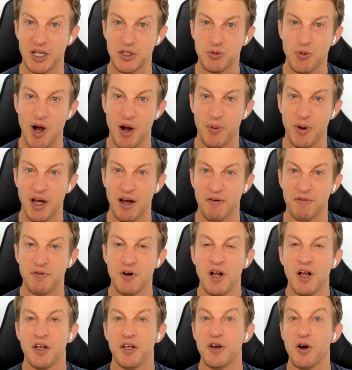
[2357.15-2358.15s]
That's why we
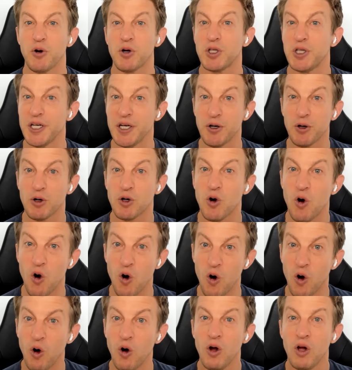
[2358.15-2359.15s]
have, you know, cleaner
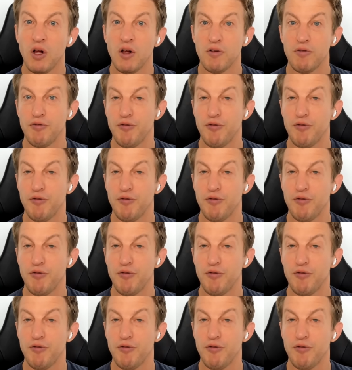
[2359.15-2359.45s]
coal,